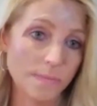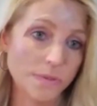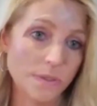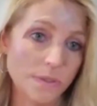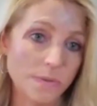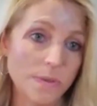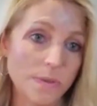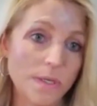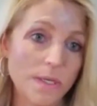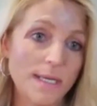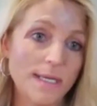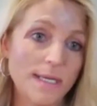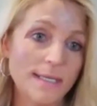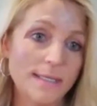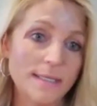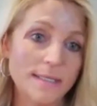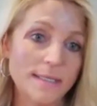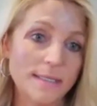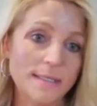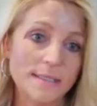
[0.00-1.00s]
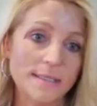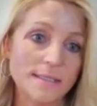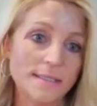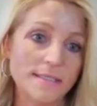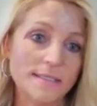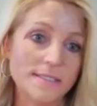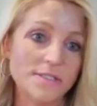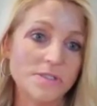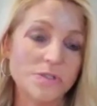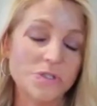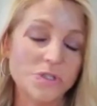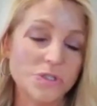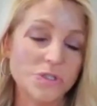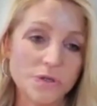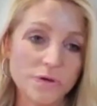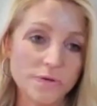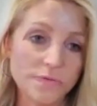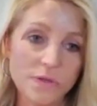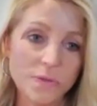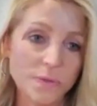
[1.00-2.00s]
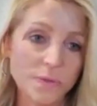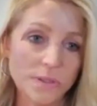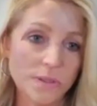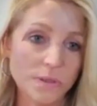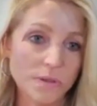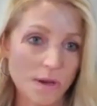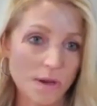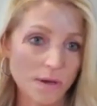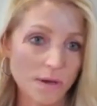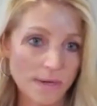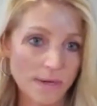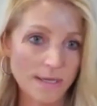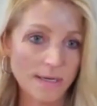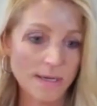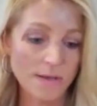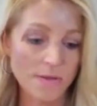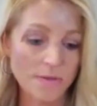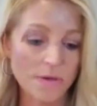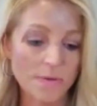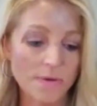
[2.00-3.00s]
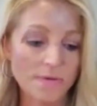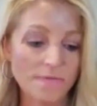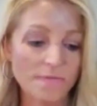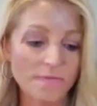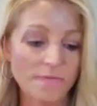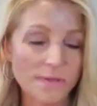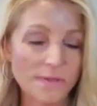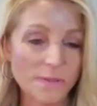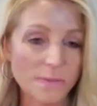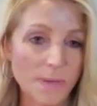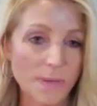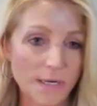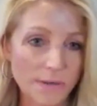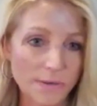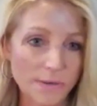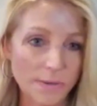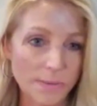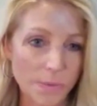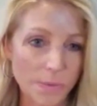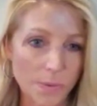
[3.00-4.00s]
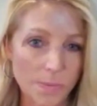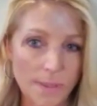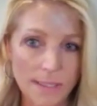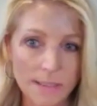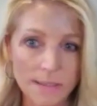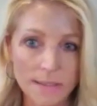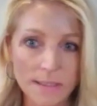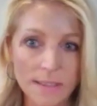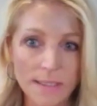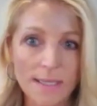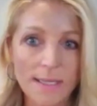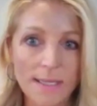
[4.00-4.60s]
So it doesn't serve you in the long run, although it feels better in the moment.